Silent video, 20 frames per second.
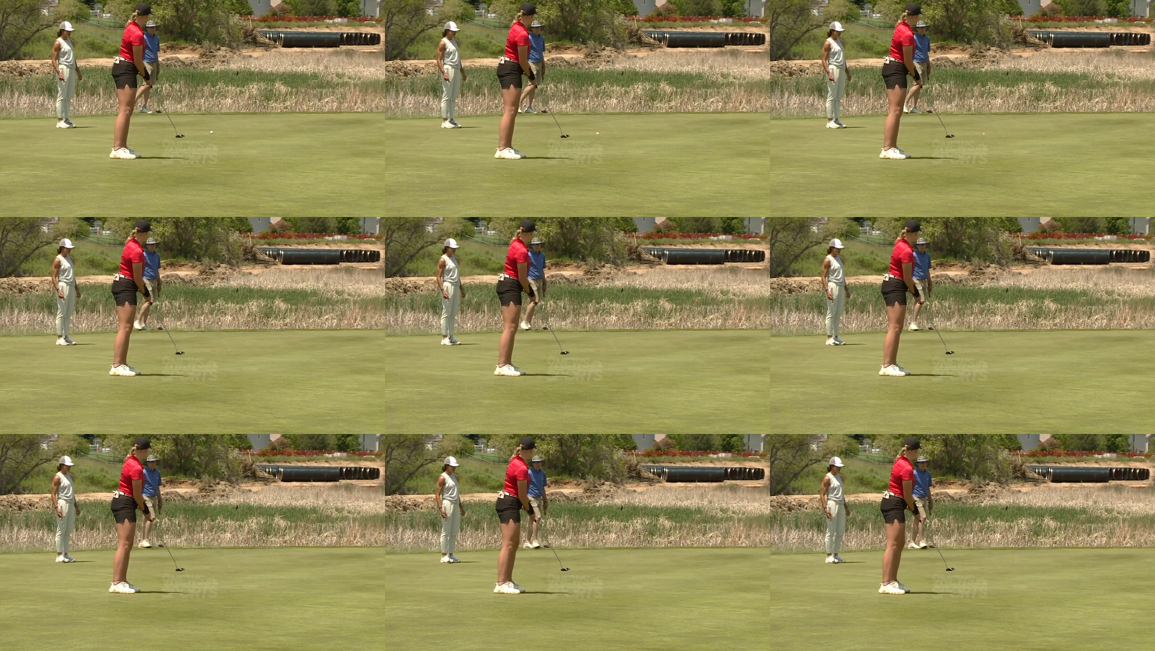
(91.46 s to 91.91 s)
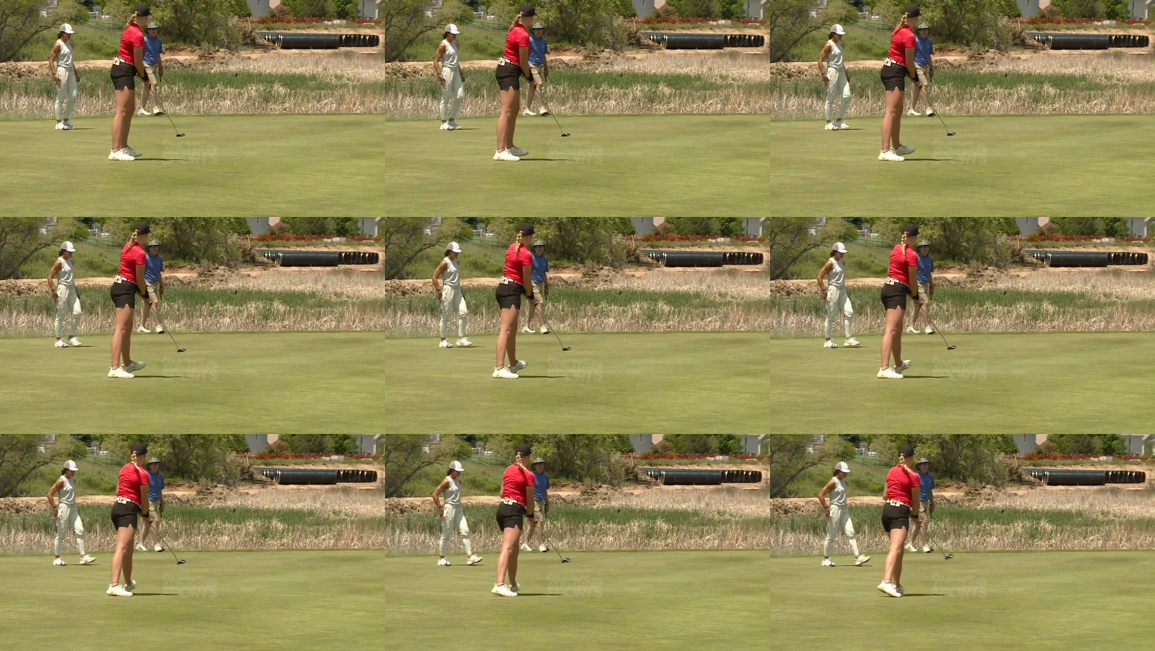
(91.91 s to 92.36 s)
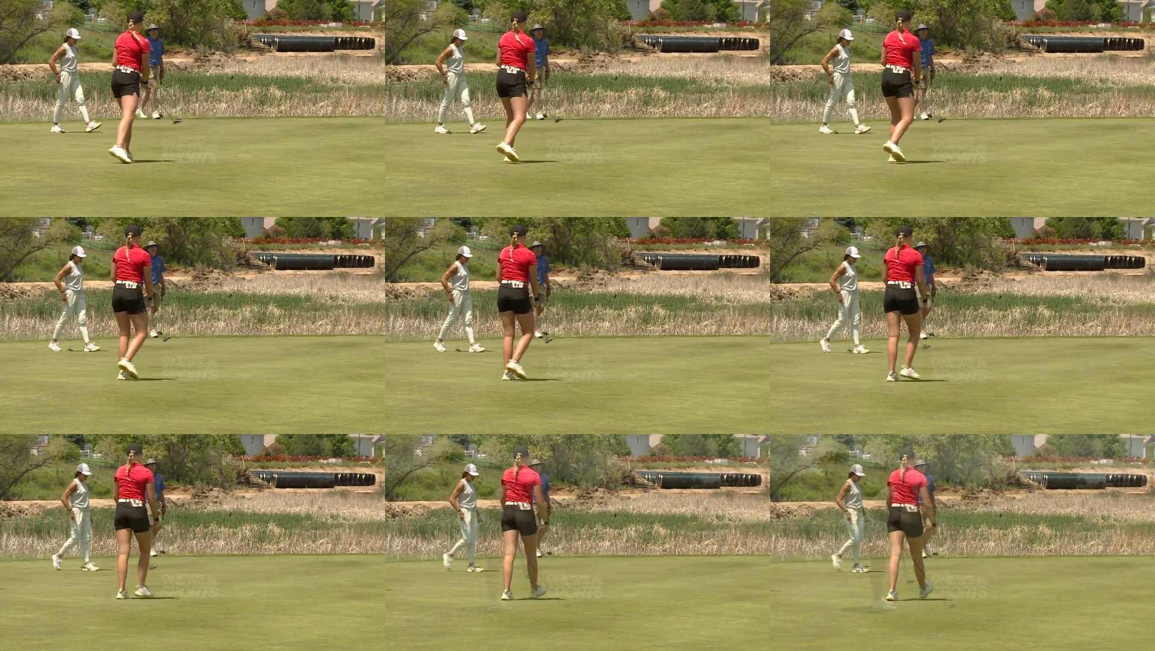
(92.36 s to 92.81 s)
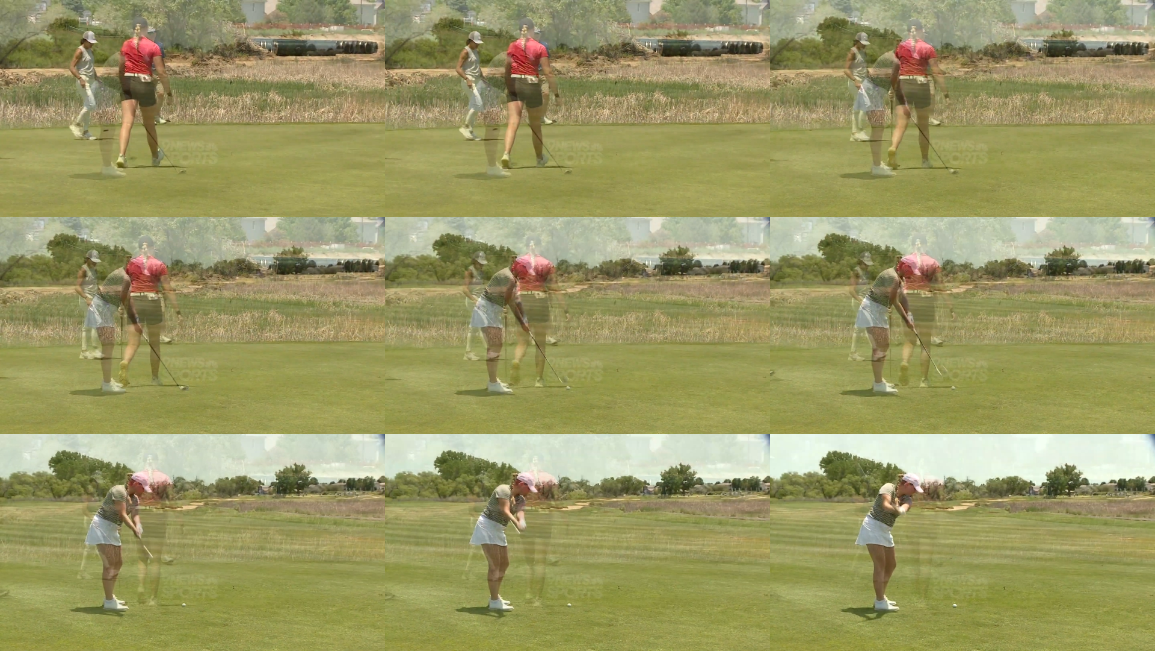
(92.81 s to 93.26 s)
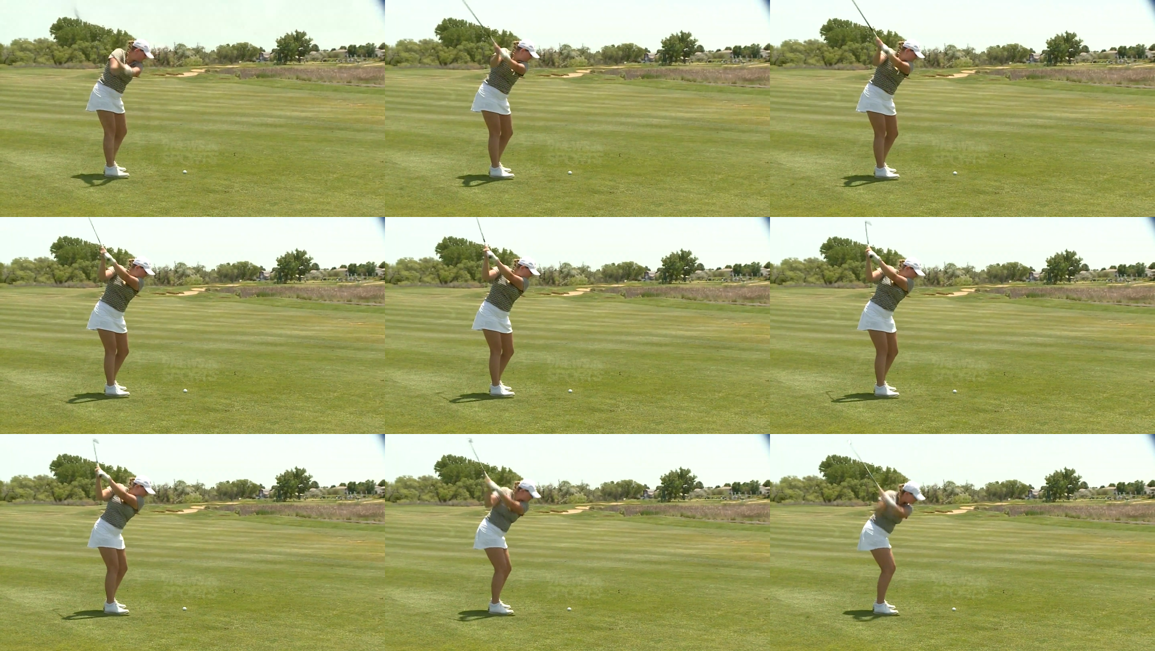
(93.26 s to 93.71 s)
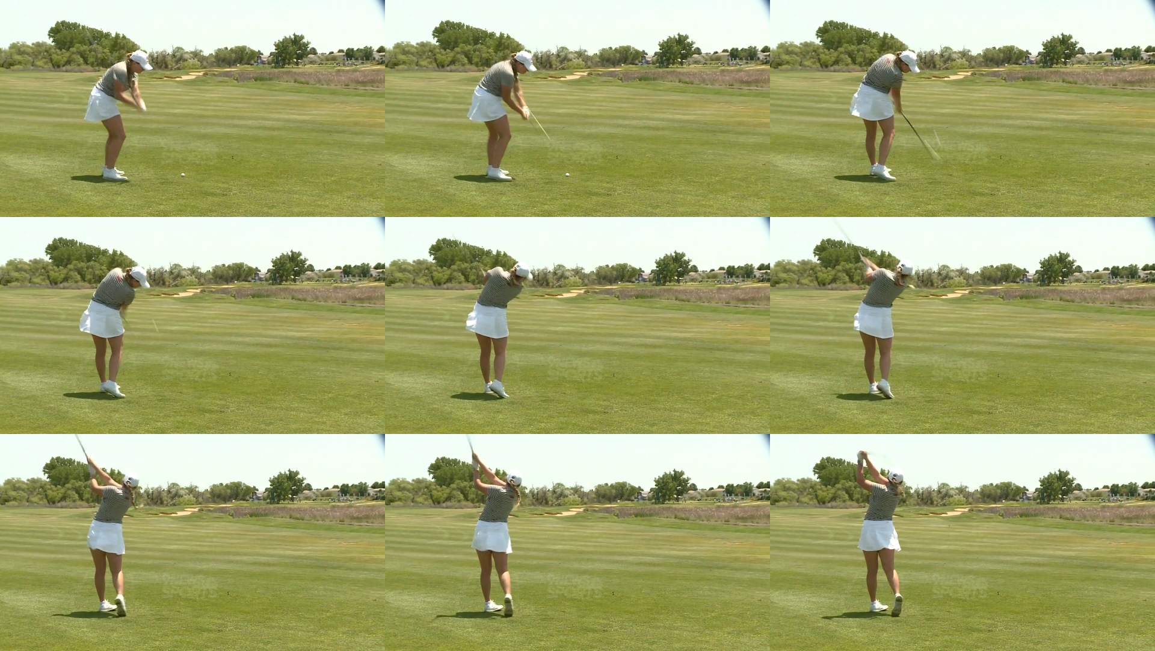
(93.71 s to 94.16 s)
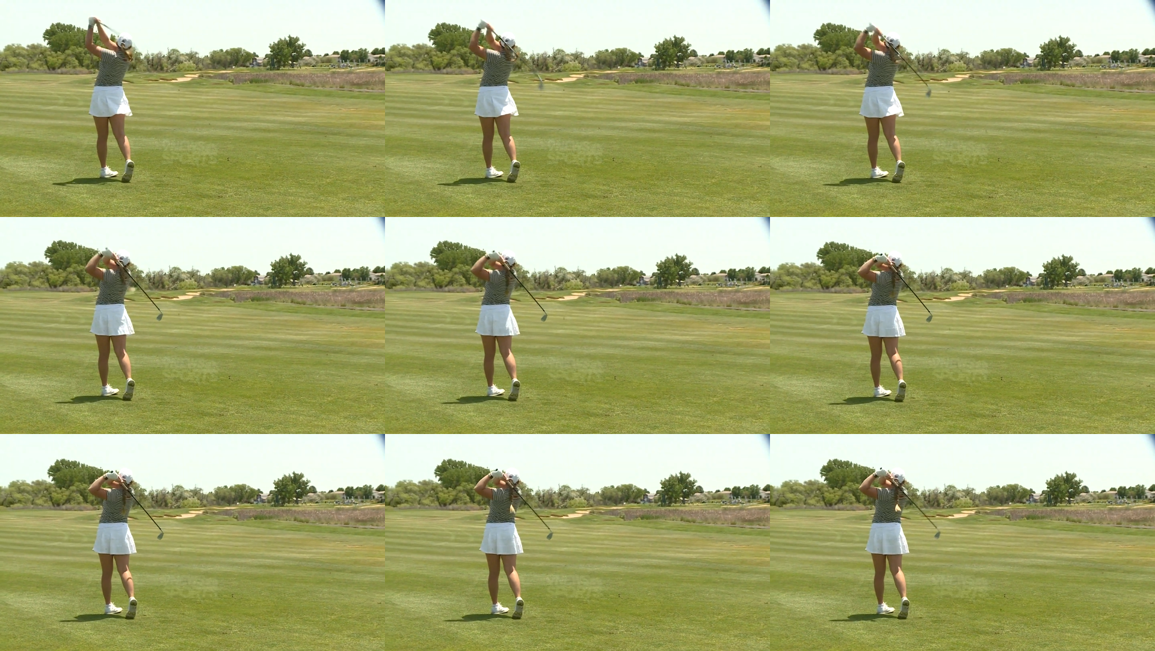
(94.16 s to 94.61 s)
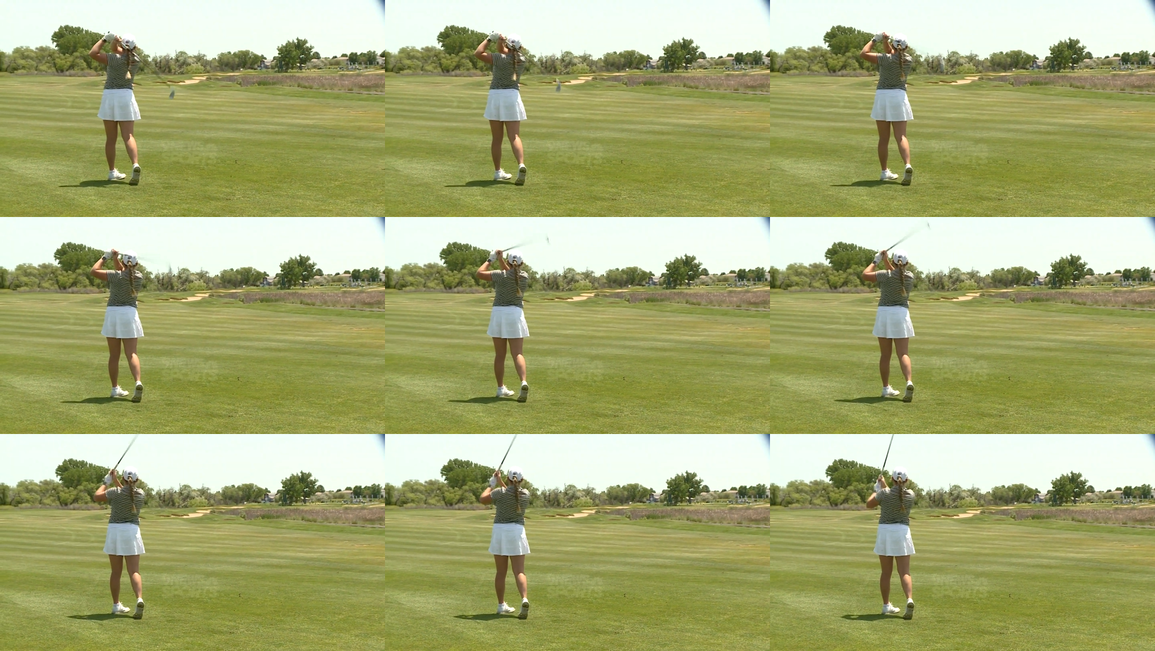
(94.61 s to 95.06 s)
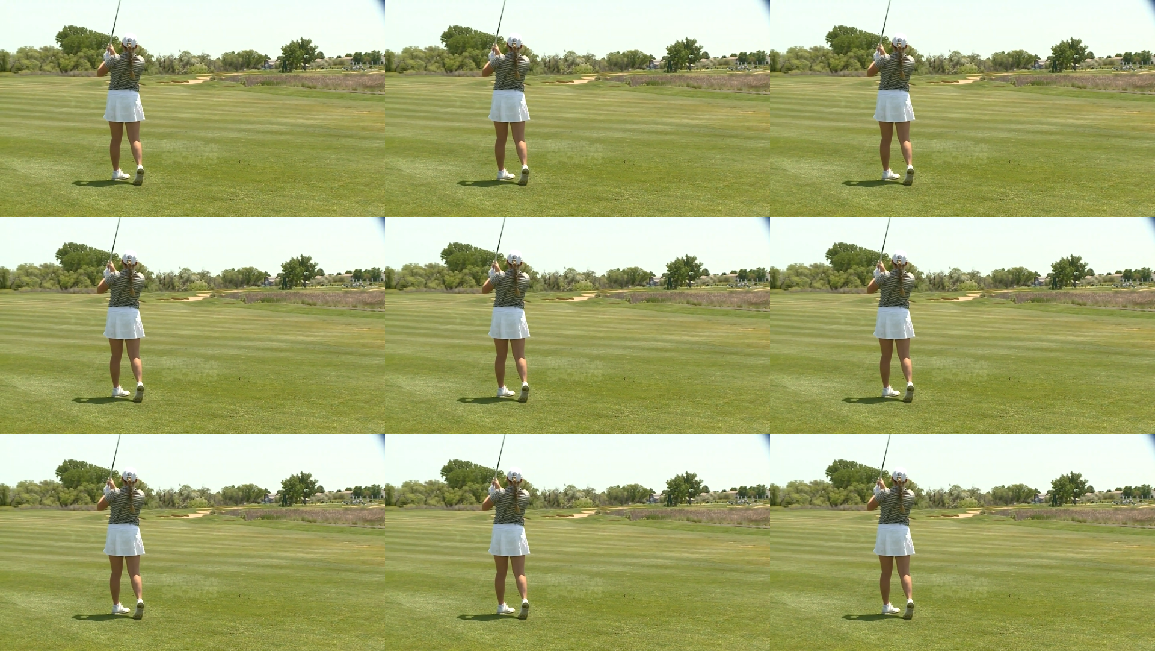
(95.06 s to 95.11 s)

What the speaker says: Nobody's mouth can be seen.